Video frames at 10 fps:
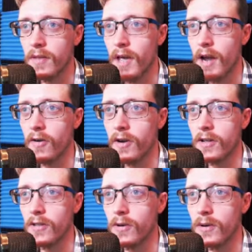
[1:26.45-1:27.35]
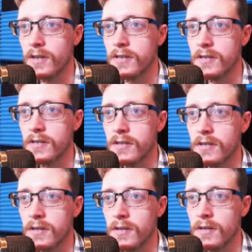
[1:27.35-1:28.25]
Eric Lewis.
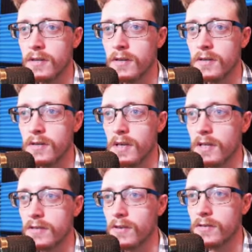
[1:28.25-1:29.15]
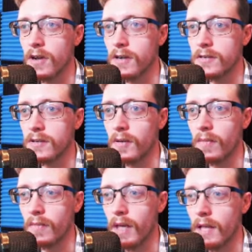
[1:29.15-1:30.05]
Yeah, let's go talk to
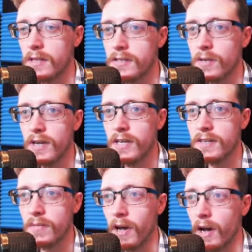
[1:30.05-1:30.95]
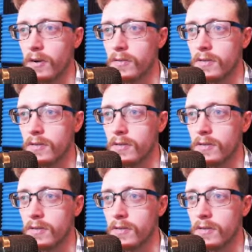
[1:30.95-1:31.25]
him. Yeah, let's see what he's about.